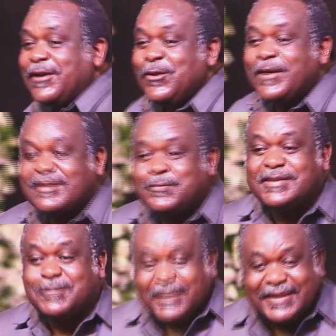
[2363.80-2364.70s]
your
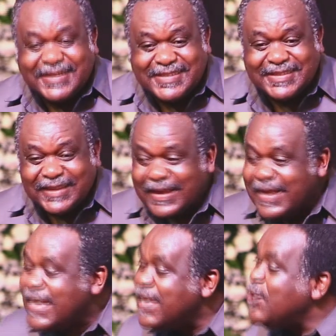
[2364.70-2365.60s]
responsibilities,
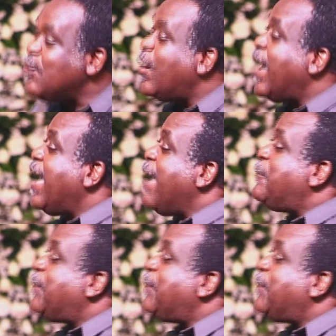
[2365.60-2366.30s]
you are a